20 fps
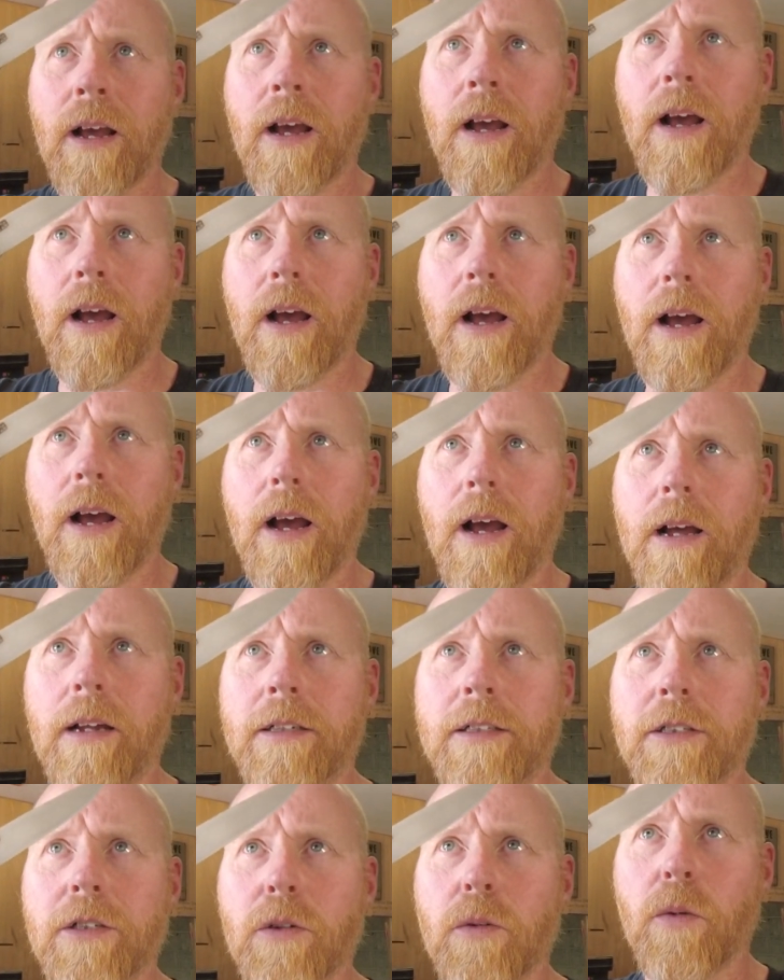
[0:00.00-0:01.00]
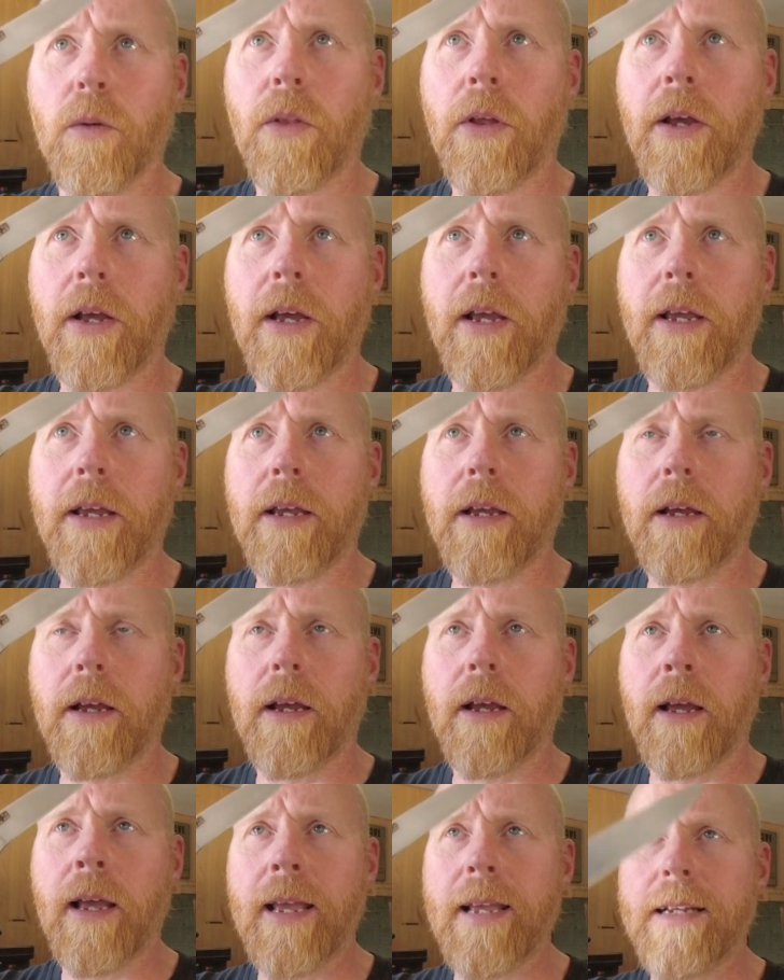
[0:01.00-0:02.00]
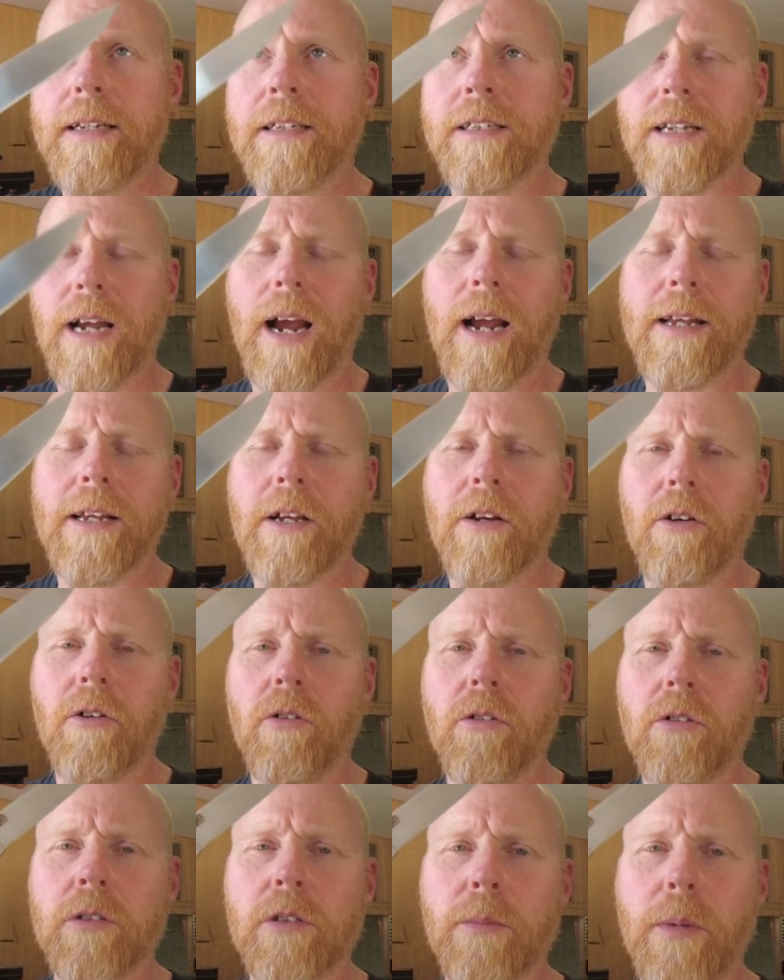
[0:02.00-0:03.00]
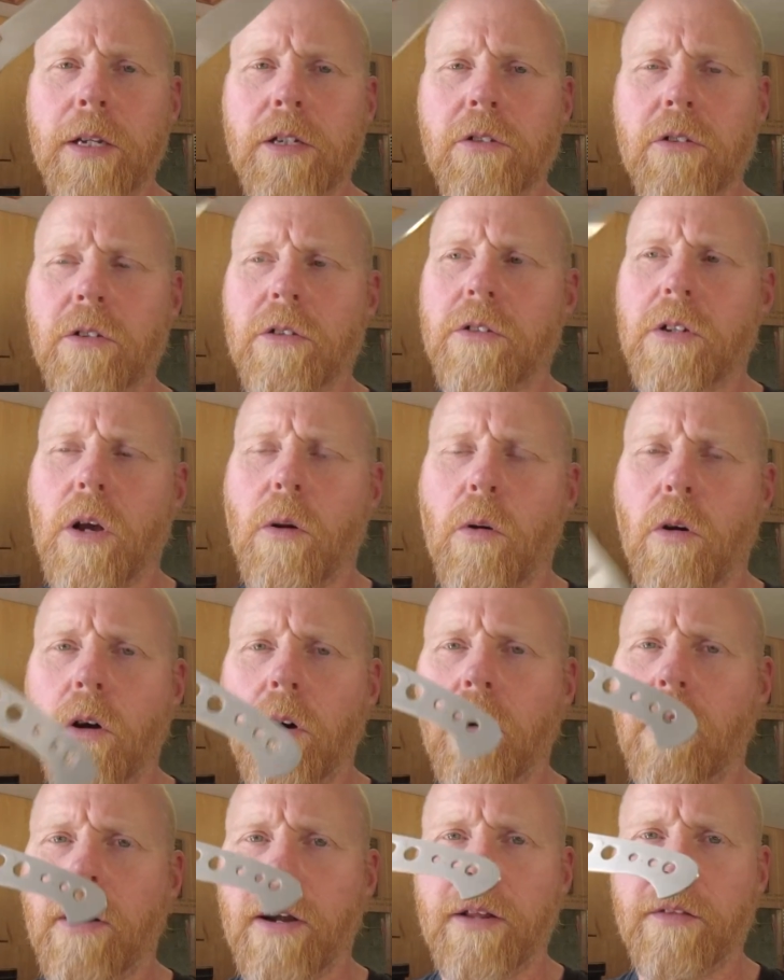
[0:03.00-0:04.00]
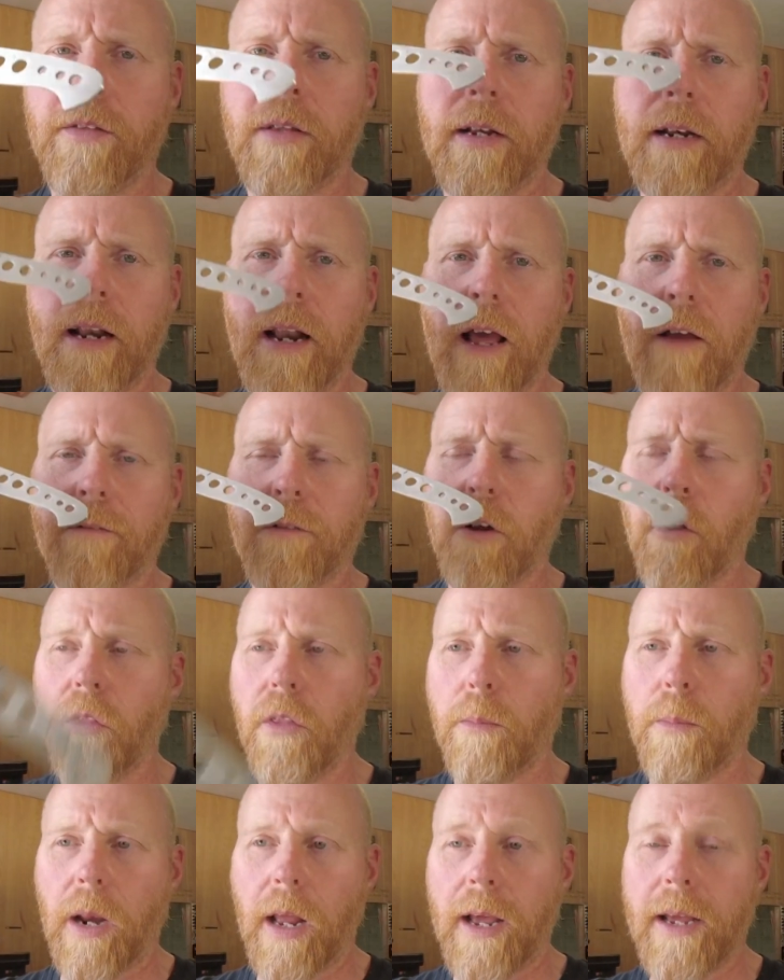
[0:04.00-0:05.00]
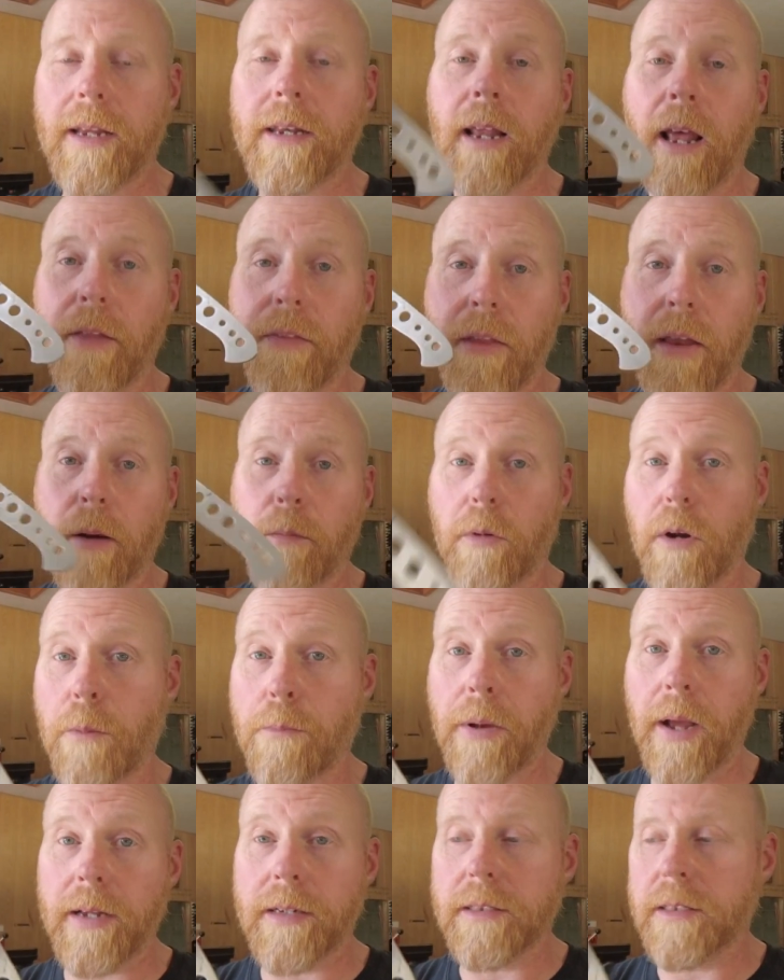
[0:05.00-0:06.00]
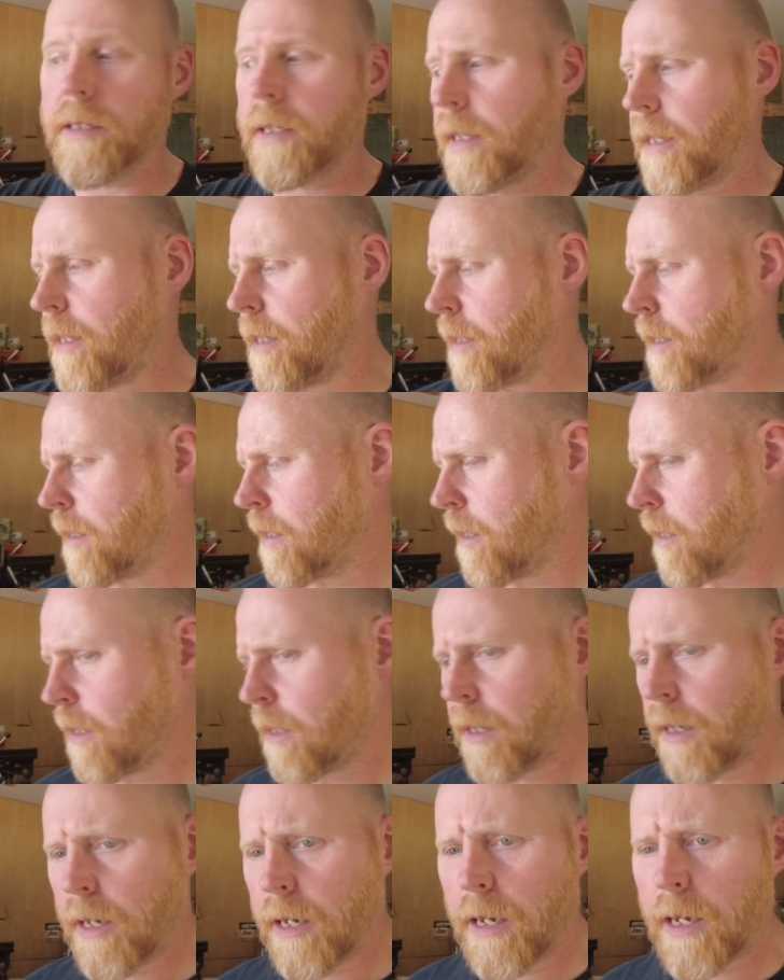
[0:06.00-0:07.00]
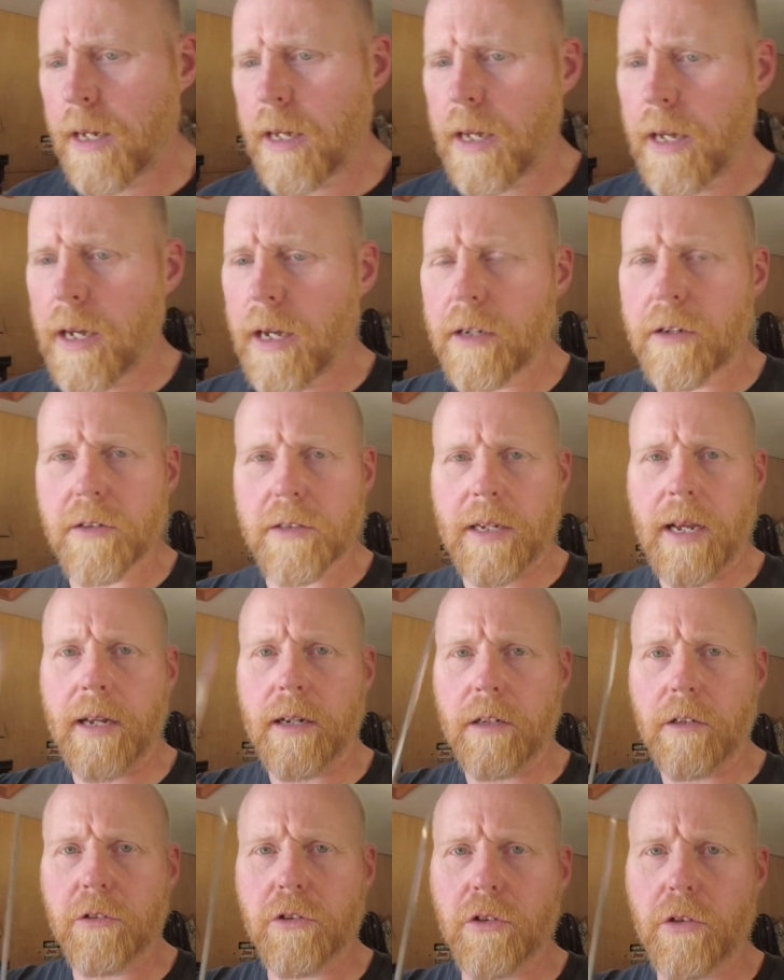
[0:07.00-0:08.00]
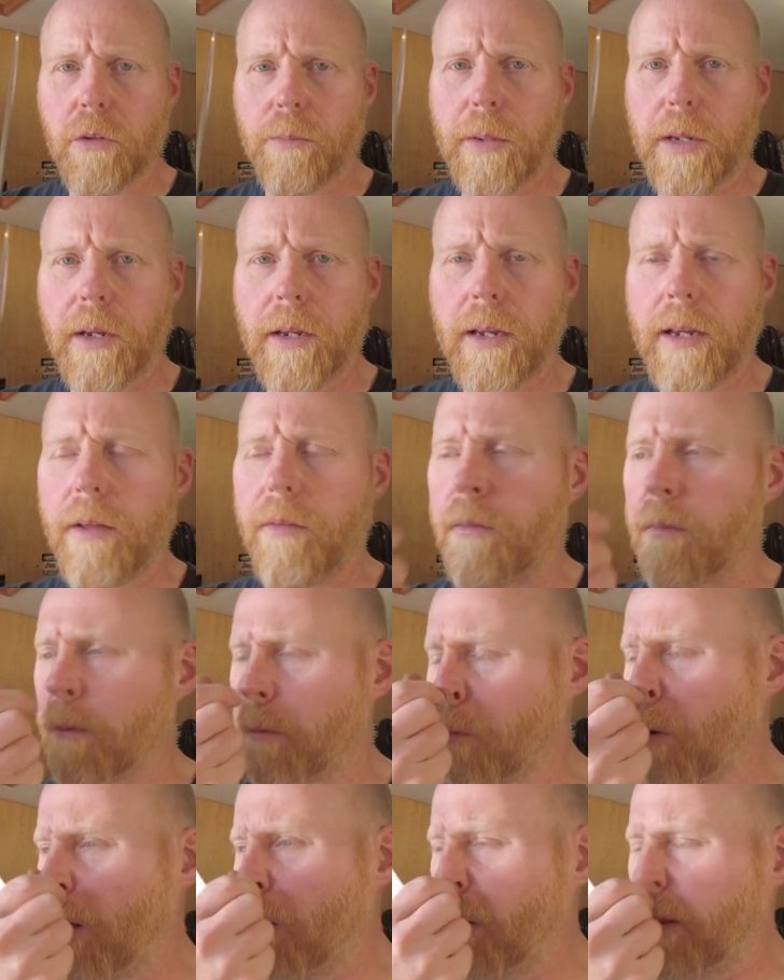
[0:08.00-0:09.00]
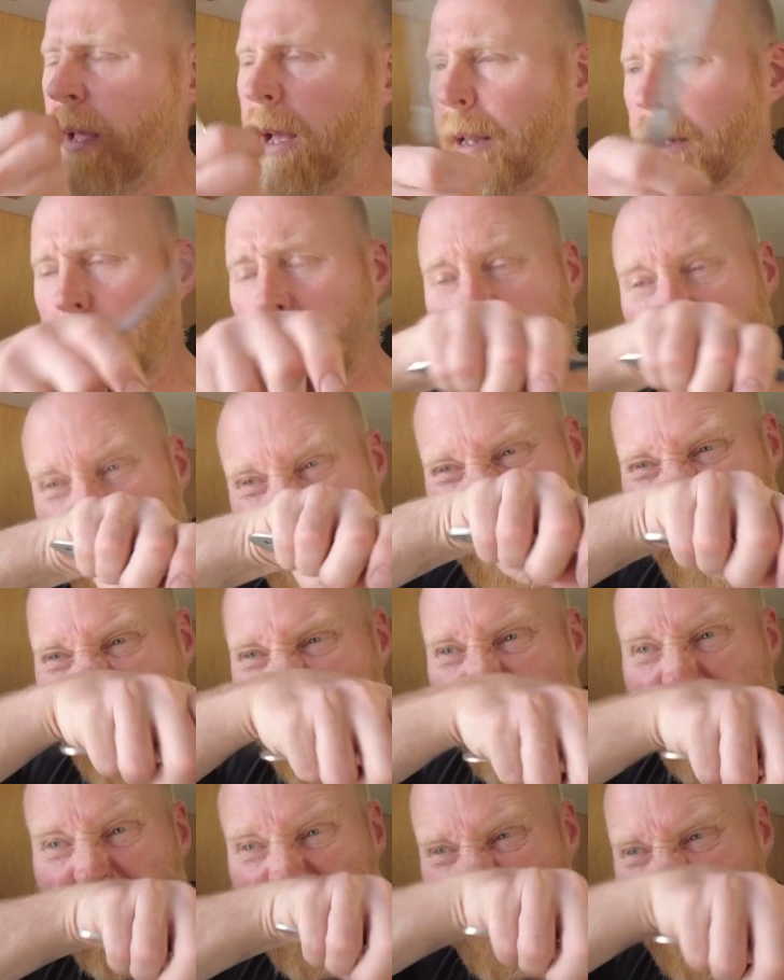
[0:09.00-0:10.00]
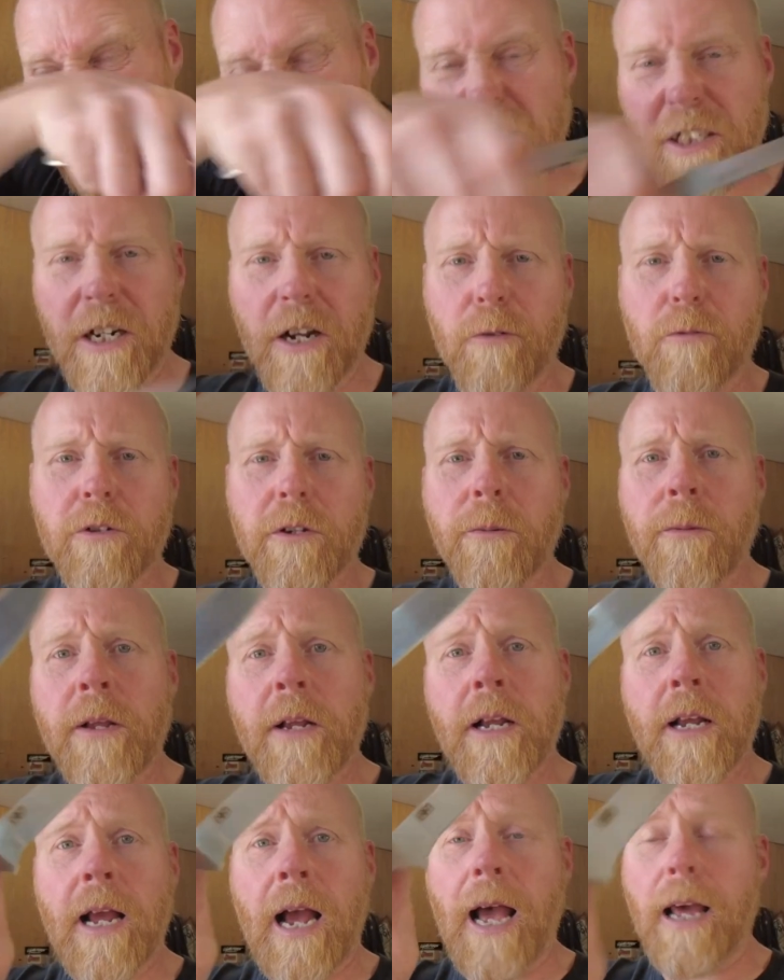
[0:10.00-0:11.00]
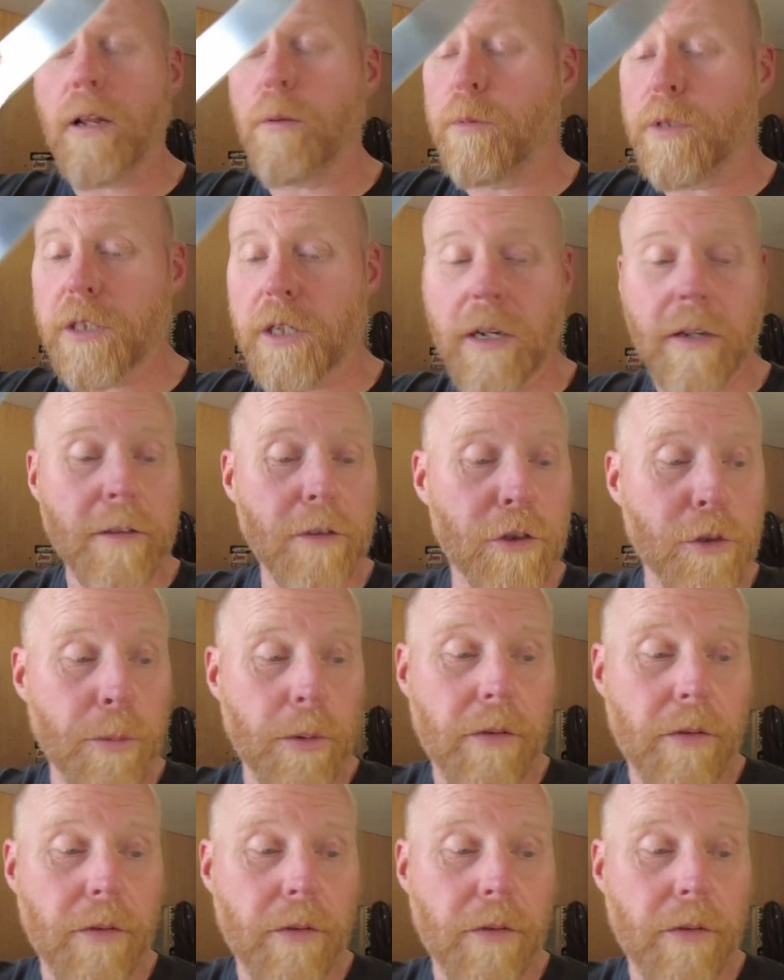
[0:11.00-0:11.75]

do with a heat cycle to make sure there's no oil or anything left on the blade, and then I'm going to paint it. Because the handle should be, well, handle material, oh, itchy nose. Handle material should be